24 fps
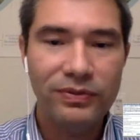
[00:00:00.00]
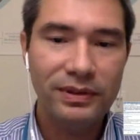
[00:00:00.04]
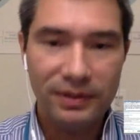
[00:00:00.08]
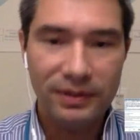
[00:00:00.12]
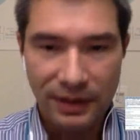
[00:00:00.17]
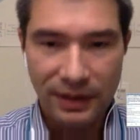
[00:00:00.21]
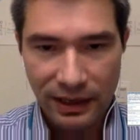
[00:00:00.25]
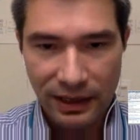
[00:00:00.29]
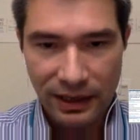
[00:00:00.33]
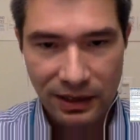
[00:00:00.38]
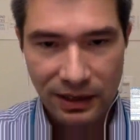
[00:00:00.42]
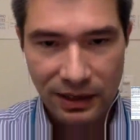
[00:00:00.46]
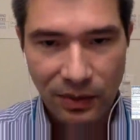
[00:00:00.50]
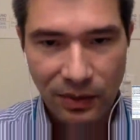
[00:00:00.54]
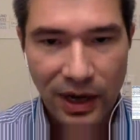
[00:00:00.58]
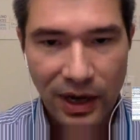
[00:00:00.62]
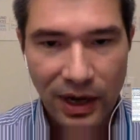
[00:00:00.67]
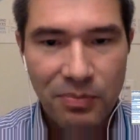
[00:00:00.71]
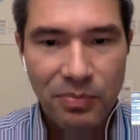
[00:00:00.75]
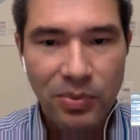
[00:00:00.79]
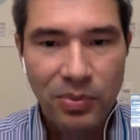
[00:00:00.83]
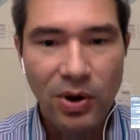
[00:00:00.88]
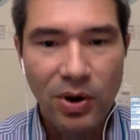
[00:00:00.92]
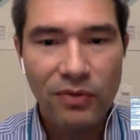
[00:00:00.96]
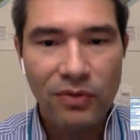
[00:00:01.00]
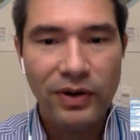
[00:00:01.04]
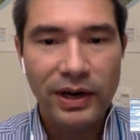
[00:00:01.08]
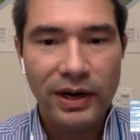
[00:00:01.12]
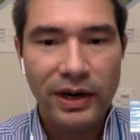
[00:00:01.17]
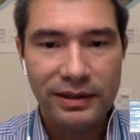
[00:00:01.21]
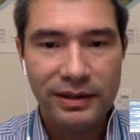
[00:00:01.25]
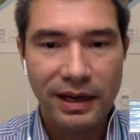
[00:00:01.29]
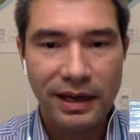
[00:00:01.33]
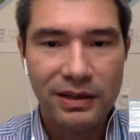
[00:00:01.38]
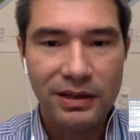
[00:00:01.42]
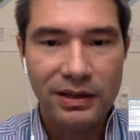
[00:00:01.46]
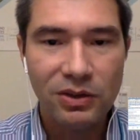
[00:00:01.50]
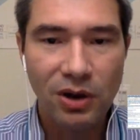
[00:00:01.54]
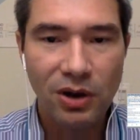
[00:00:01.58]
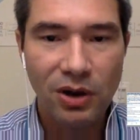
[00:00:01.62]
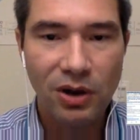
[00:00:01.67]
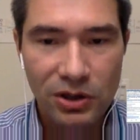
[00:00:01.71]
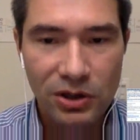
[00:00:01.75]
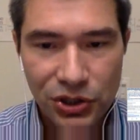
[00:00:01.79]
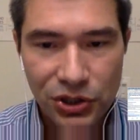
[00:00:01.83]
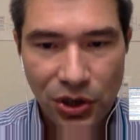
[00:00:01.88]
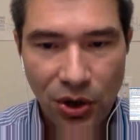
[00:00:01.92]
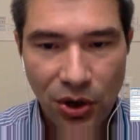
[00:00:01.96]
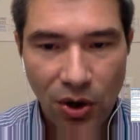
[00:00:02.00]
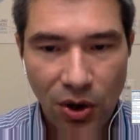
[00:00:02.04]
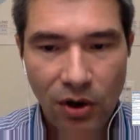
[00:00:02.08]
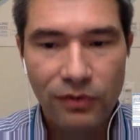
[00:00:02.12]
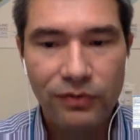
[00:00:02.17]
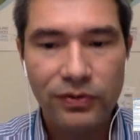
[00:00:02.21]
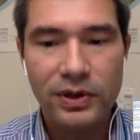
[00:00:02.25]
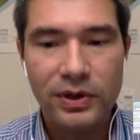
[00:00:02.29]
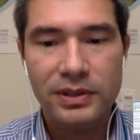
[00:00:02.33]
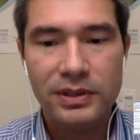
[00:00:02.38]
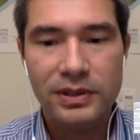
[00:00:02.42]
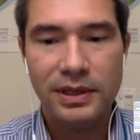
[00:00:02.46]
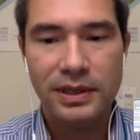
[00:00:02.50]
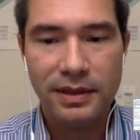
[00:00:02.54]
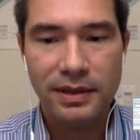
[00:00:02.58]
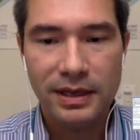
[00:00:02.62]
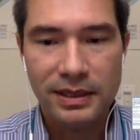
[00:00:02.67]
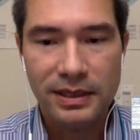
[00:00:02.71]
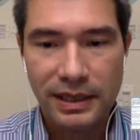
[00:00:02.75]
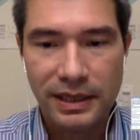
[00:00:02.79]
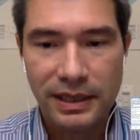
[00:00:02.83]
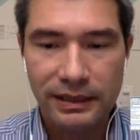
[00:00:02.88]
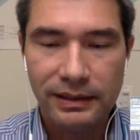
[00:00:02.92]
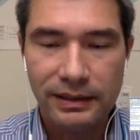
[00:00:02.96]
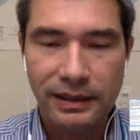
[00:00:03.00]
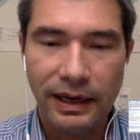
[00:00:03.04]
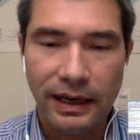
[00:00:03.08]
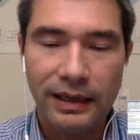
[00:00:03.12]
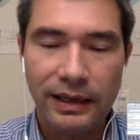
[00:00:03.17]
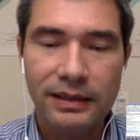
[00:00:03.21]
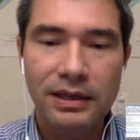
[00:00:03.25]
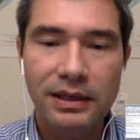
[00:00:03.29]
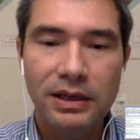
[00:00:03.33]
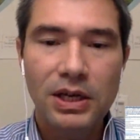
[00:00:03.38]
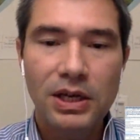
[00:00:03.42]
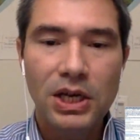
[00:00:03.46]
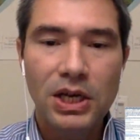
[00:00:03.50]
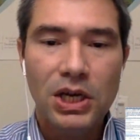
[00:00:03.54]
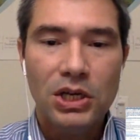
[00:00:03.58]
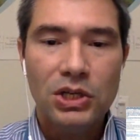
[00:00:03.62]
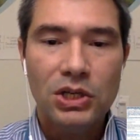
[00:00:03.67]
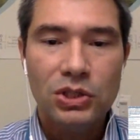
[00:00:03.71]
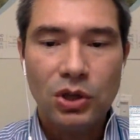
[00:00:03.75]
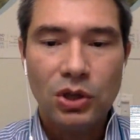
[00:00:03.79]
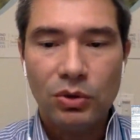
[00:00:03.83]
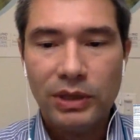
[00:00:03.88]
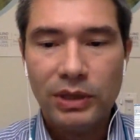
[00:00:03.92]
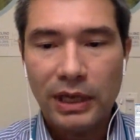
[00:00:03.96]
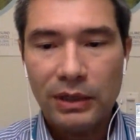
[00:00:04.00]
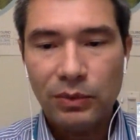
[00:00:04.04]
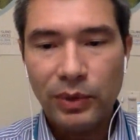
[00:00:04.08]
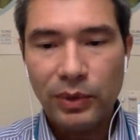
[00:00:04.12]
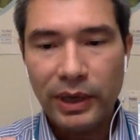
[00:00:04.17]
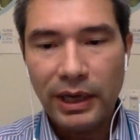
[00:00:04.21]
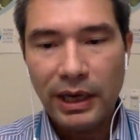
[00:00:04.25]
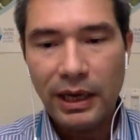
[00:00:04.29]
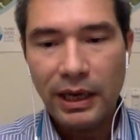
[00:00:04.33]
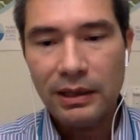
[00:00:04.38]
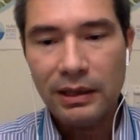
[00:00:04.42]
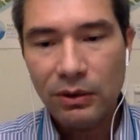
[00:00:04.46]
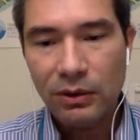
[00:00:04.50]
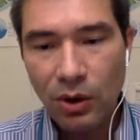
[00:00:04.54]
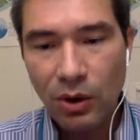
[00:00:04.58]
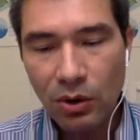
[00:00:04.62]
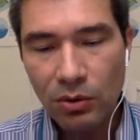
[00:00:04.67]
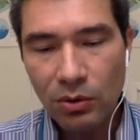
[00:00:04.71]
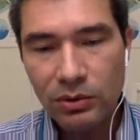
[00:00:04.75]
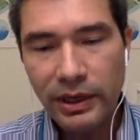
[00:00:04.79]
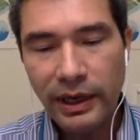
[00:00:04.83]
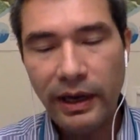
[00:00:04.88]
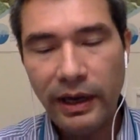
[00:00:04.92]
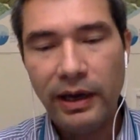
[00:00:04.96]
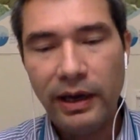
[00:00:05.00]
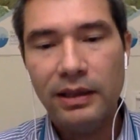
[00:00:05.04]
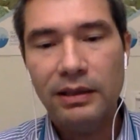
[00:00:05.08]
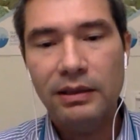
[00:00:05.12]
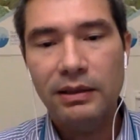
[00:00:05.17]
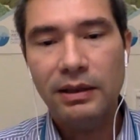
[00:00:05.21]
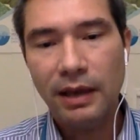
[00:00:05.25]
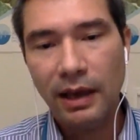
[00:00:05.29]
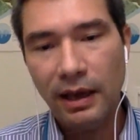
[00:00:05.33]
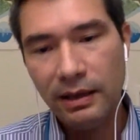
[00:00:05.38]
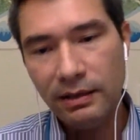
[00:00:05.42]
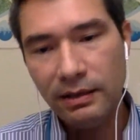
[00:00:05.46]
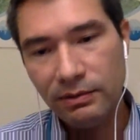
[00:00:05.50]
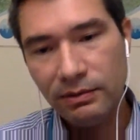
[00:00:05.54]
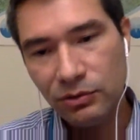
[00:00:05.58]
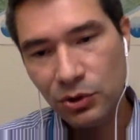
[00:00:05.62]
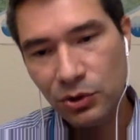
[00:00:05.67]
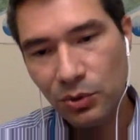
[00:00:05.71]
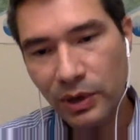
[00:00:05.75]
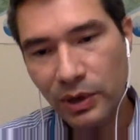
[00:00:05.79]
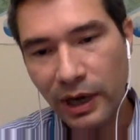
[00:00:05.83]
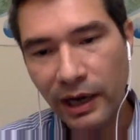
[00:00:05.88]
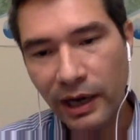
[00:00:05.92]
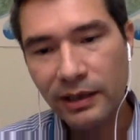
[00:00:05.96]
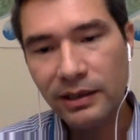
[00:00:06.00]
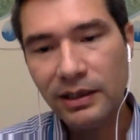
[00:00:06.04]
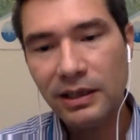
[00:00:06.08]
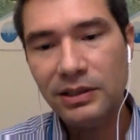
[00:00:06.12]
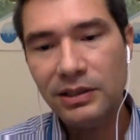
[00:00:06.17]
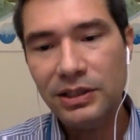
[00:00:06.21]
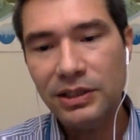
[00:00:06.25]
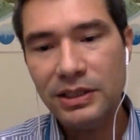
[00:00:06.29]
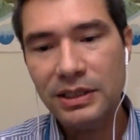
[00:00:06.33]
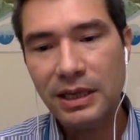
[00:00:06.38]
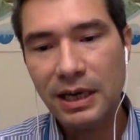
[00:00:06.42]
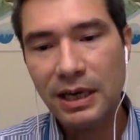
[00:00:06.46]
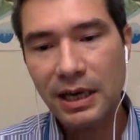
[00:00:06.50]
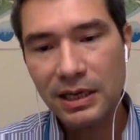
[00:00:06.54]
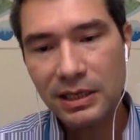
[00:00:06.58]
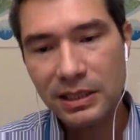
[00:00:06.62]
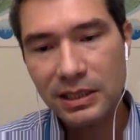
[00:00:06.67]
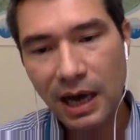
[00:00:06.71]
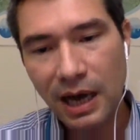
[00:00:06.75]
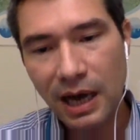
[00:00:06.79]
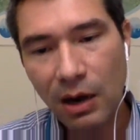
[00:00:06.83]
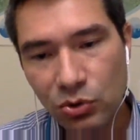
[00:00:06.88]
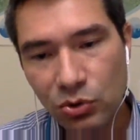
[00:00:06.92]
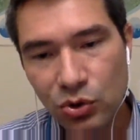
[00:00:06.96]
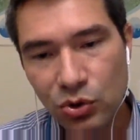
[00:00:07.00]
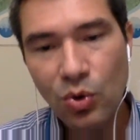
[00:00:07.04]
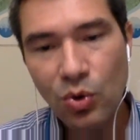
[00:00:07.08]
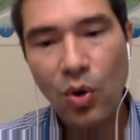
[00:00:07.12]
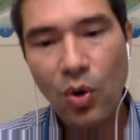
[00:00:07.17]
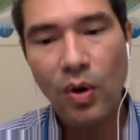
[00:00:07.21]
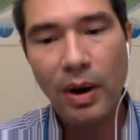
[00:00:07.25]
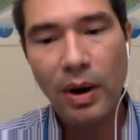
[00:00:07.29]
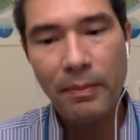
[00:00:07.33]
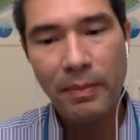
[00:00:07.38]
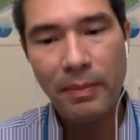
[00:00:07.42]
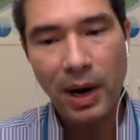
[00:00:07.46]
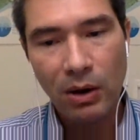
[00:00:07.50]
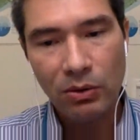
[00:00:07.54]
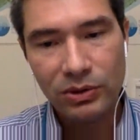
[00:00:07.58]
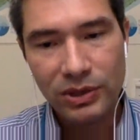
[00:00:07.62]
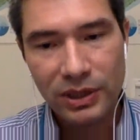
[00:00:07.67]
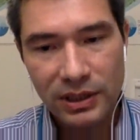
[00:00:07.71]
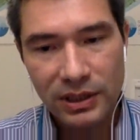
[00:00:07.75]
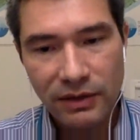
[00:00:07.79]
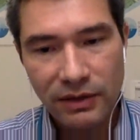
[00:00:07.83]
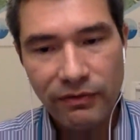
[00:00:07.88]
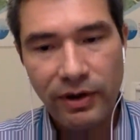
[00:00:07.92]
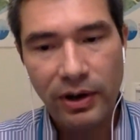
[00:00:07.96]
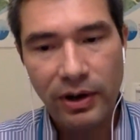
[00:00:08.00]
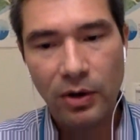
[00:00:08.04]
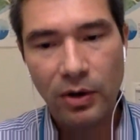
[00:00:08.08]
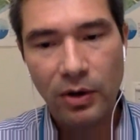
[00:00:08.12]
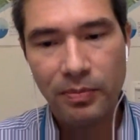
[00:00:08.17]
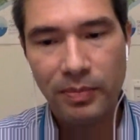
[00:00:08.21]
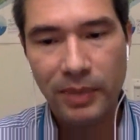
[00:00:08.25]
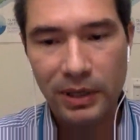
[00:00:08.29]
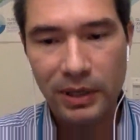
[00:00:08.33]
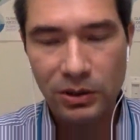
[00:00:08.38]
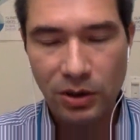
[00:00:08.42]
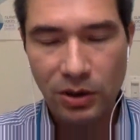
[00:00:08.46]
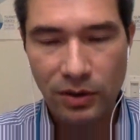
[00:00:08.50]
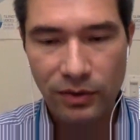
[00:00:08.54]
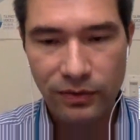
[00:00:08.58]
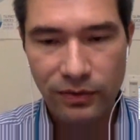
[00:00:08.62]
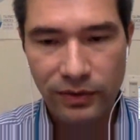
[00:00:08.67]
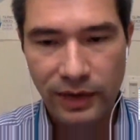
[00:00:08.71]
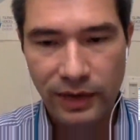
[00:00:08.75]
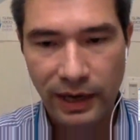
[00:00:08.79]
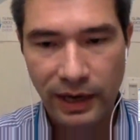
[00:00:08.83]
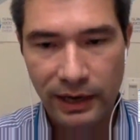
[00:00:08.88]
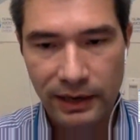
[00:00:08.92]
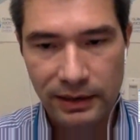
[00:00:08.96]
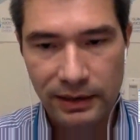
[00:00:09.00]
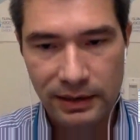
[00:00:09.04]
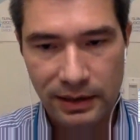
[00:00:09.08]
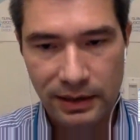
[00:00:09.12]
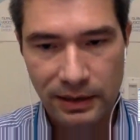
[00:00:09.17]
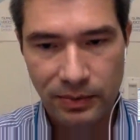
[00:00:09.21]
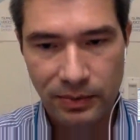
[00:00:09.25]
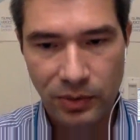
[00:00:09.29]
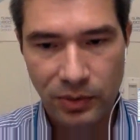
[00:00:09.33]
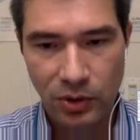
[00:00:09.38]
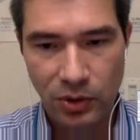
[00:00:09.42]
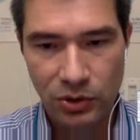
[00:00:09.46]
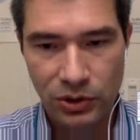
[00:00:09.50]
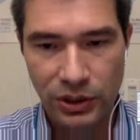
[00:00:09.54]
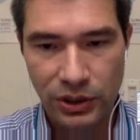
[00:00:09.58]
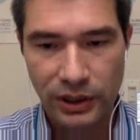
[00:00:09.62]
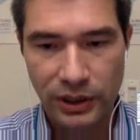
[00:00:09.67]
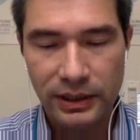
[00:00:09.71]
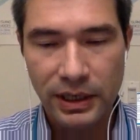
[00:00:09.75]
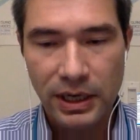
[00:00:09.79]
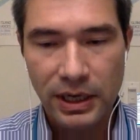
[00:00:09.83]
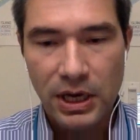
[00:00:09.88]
that already provide technology offers and things like that, so that we can go there and together discuss how to go about the development of that project.